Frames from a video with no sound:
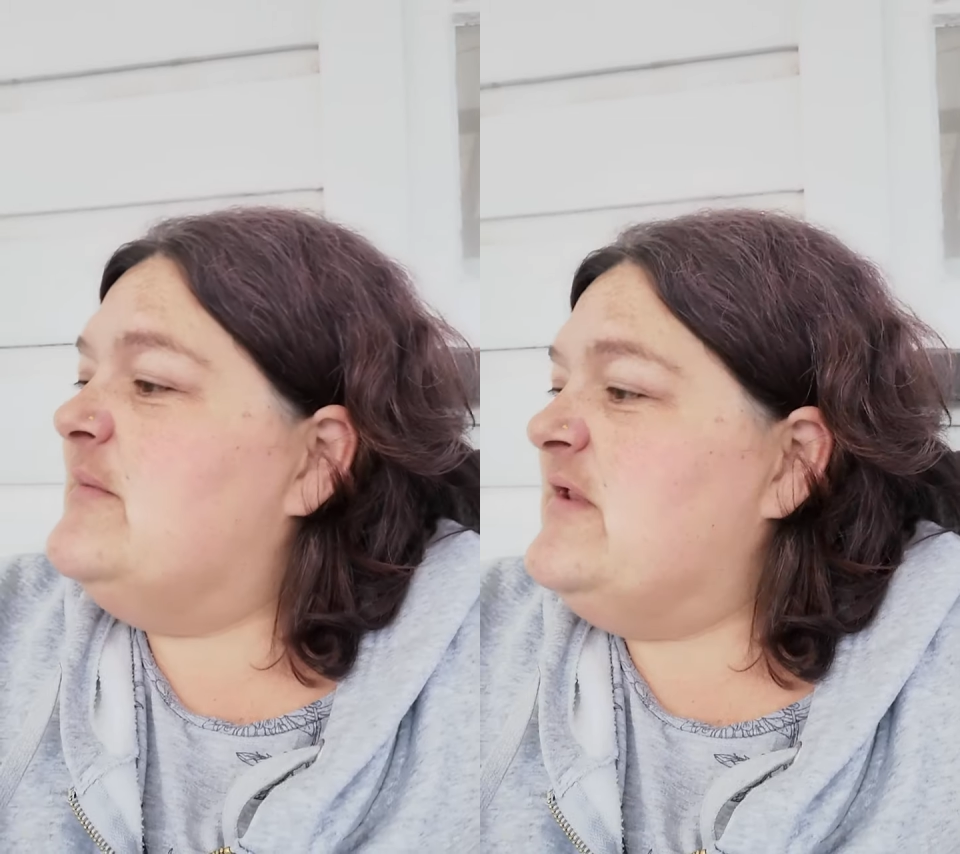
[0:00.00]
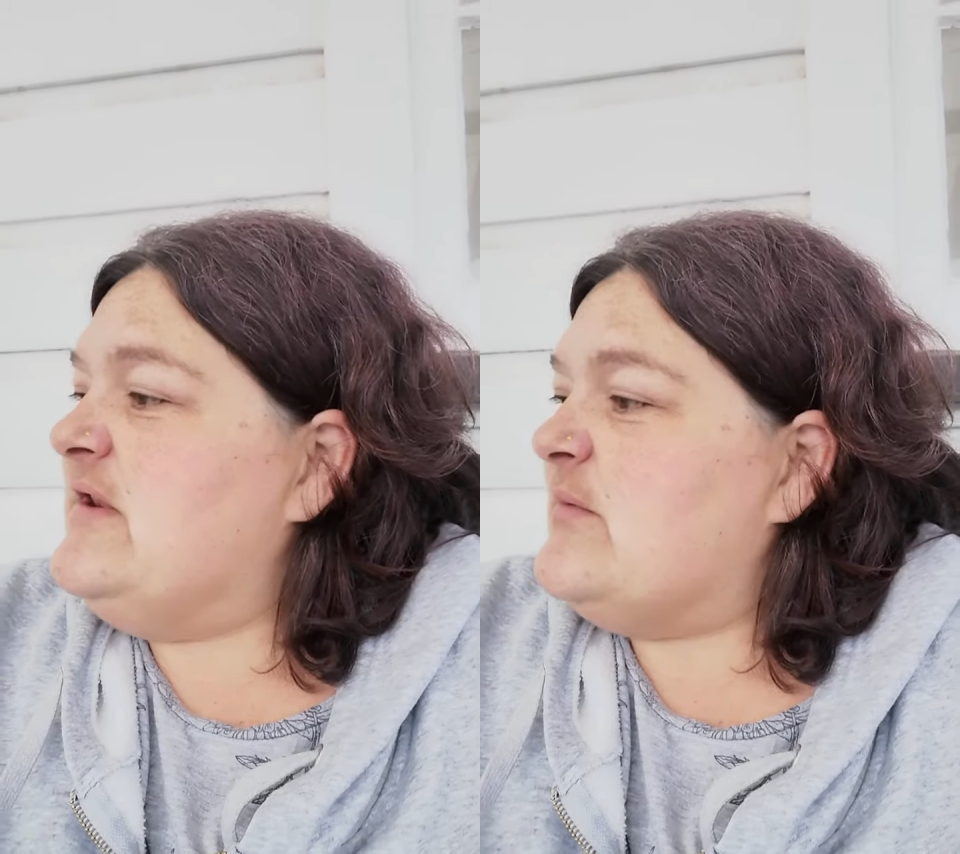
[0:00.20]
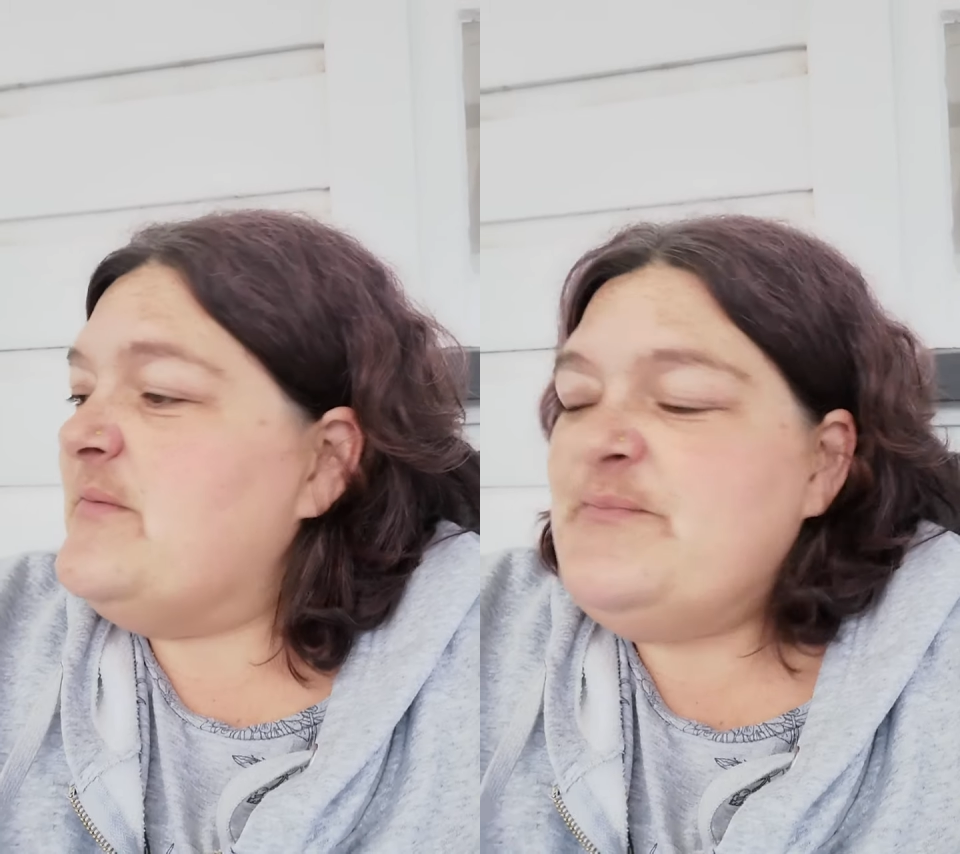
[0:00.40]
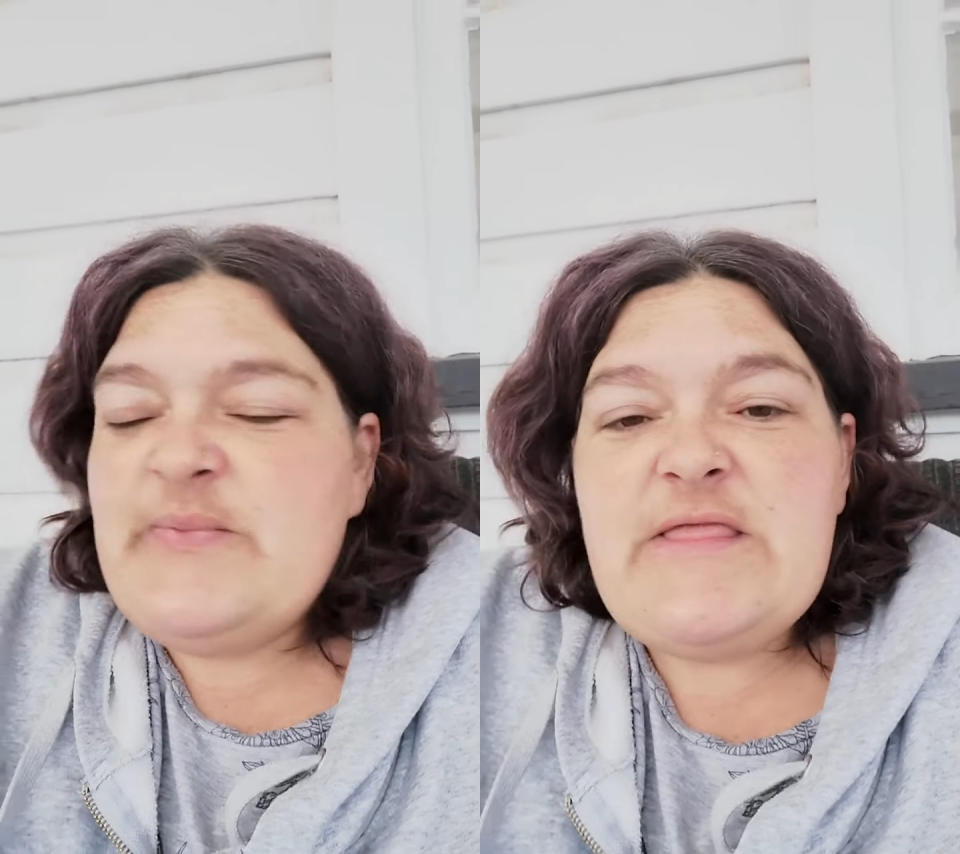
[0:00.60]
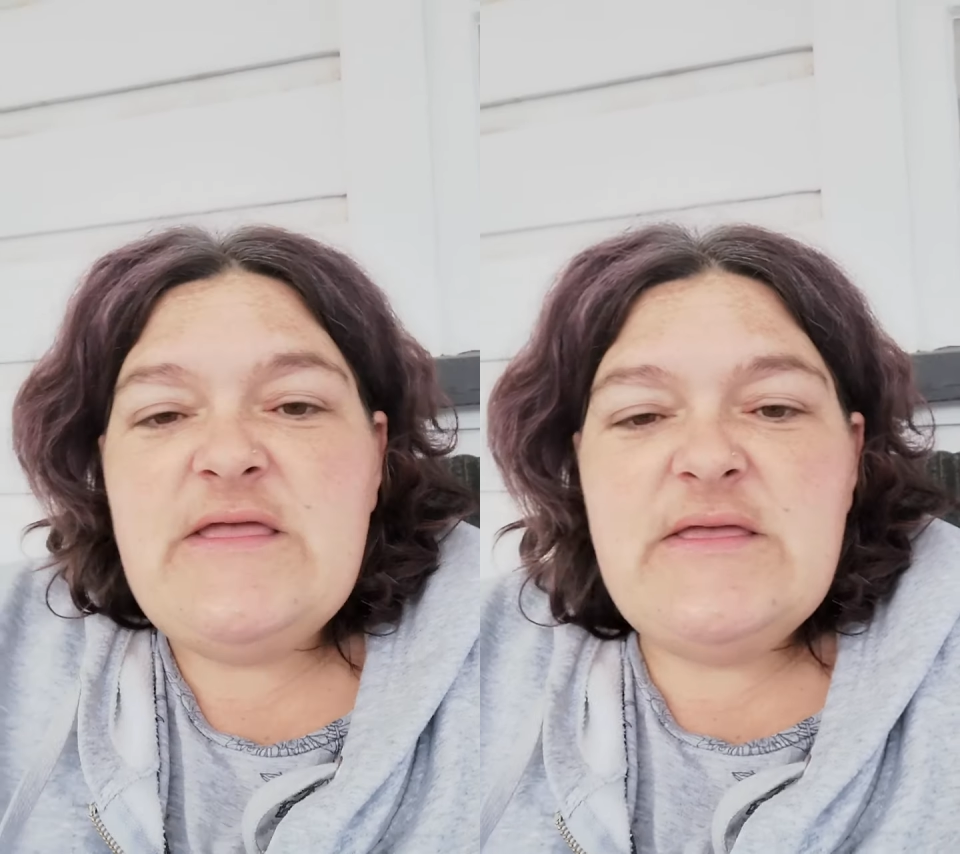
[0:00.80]
But anyway.
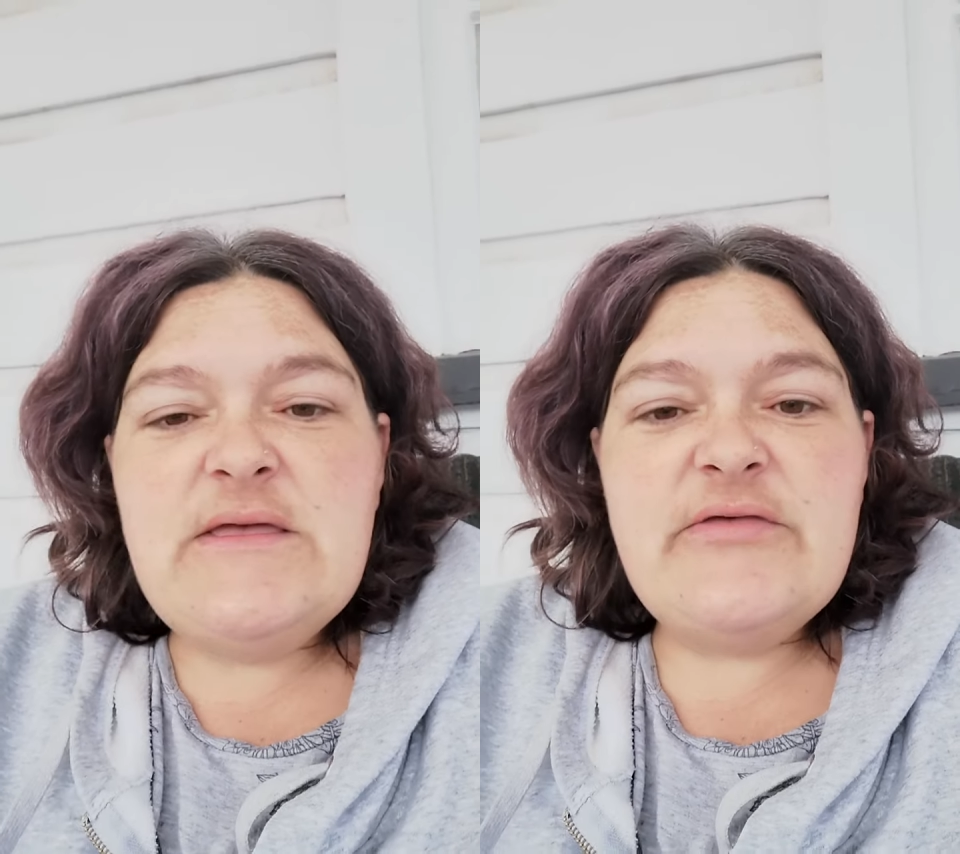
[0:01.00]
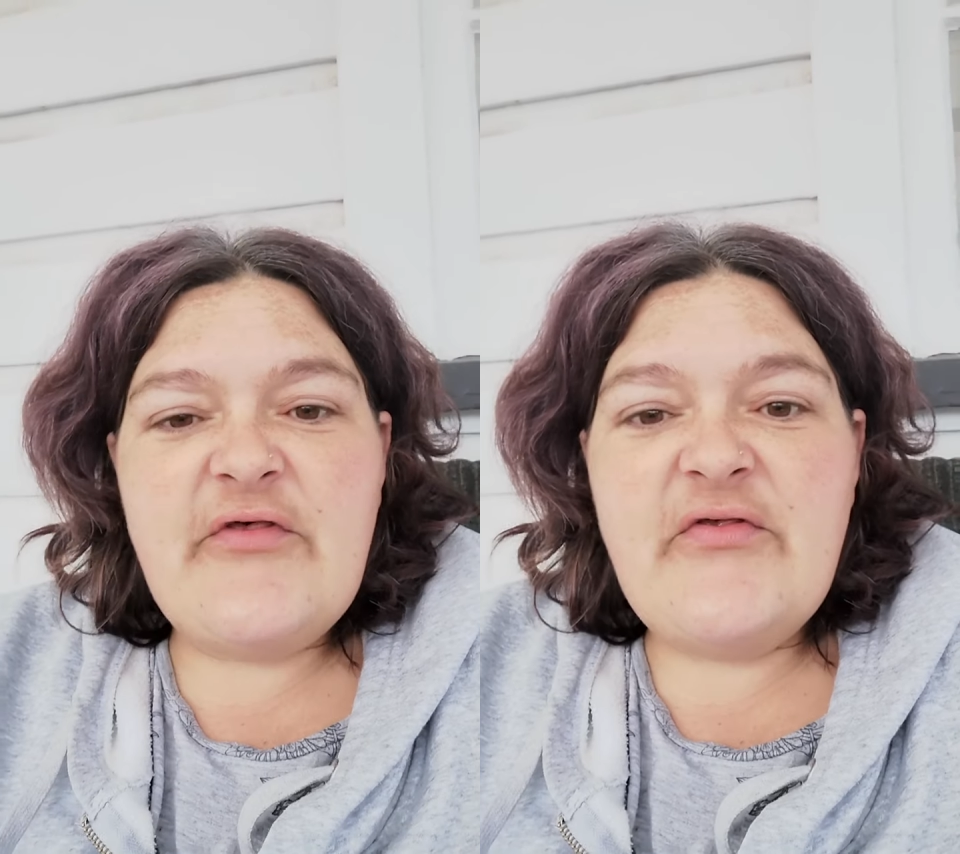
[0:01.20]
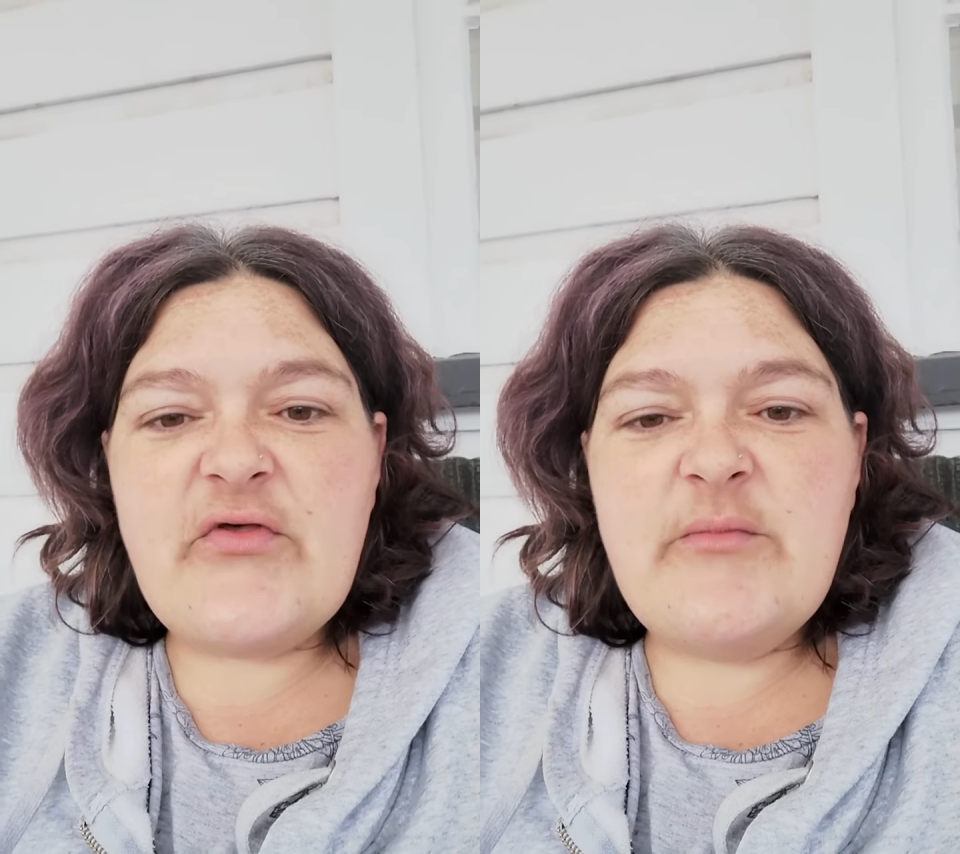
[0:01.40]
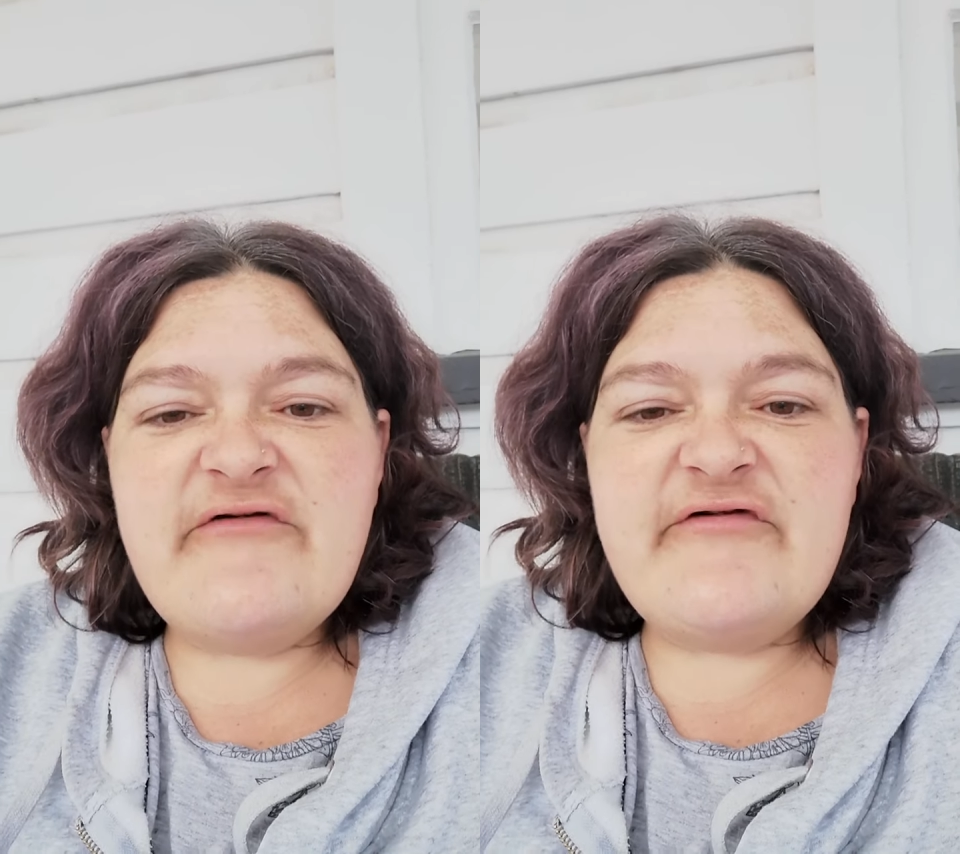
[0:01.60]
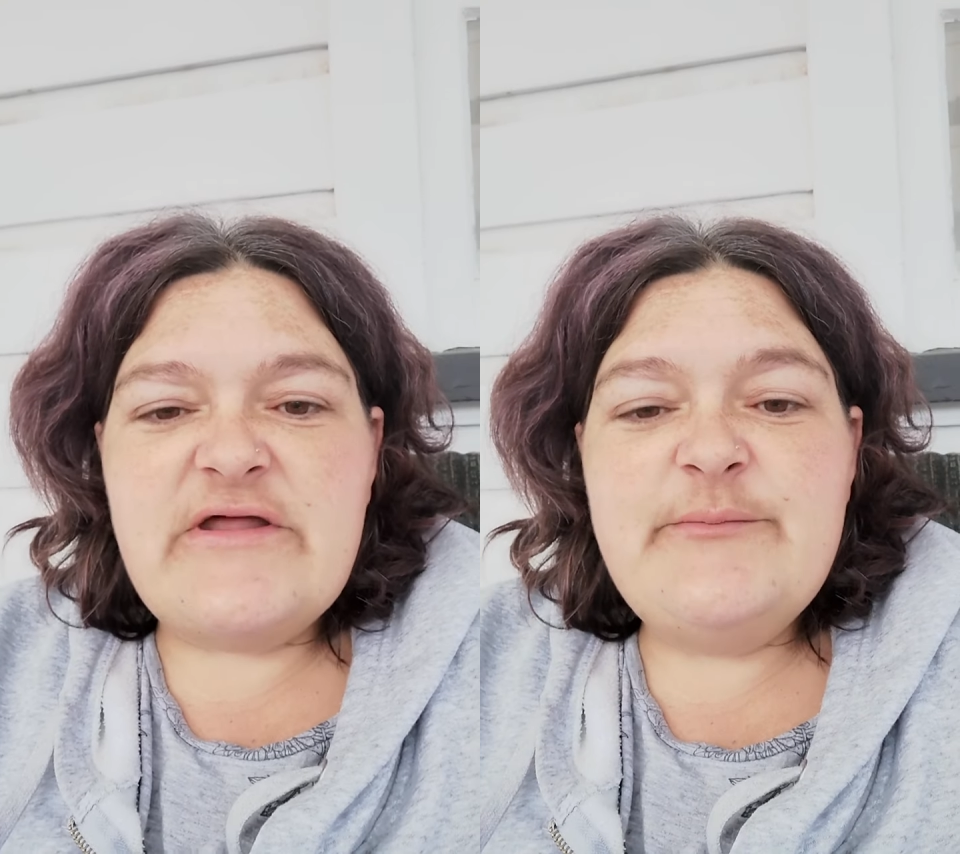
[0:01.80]
So that's going to
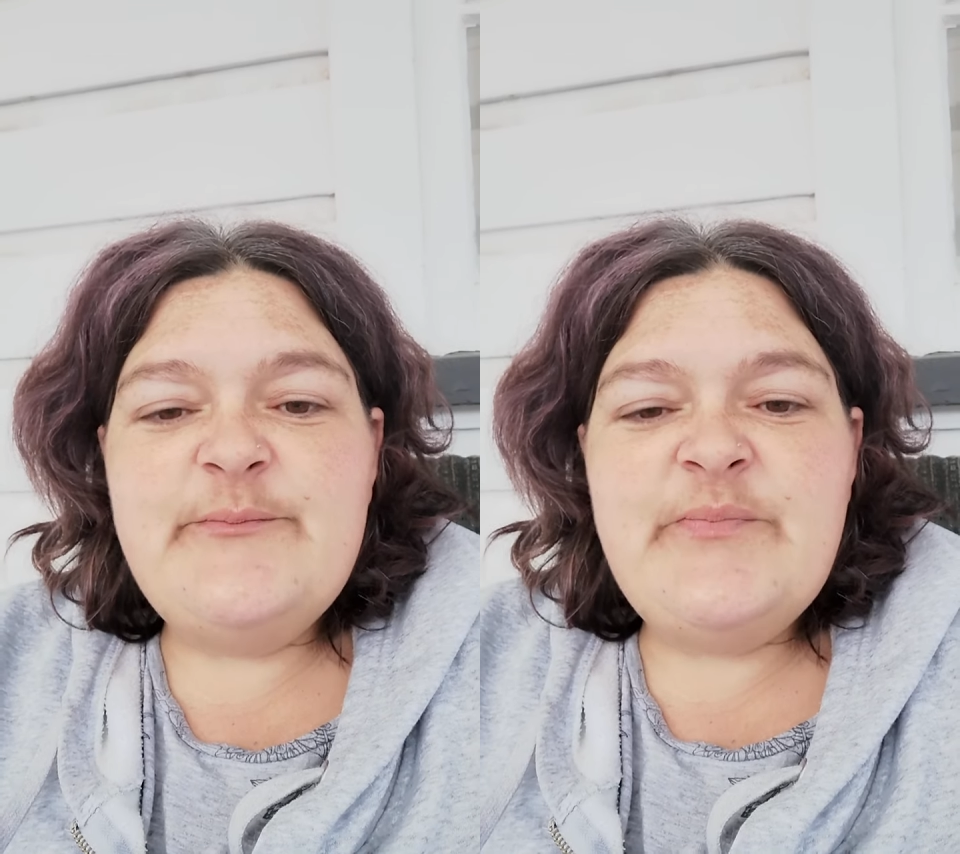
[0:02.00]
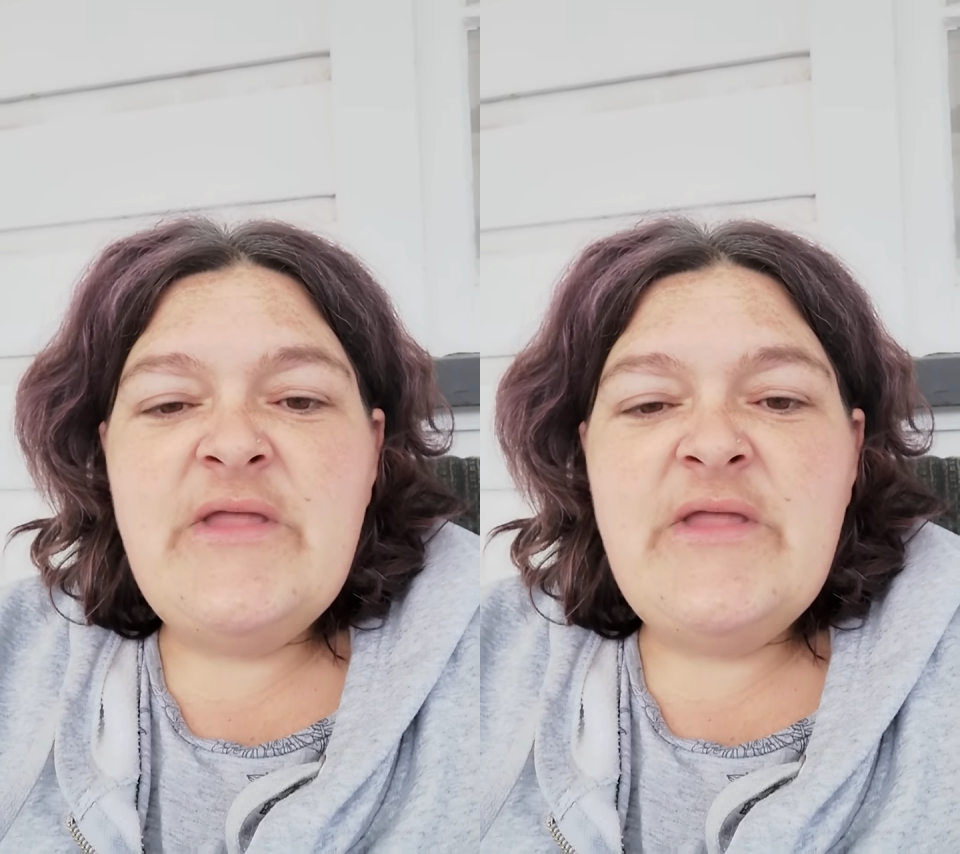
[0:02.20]
be fun.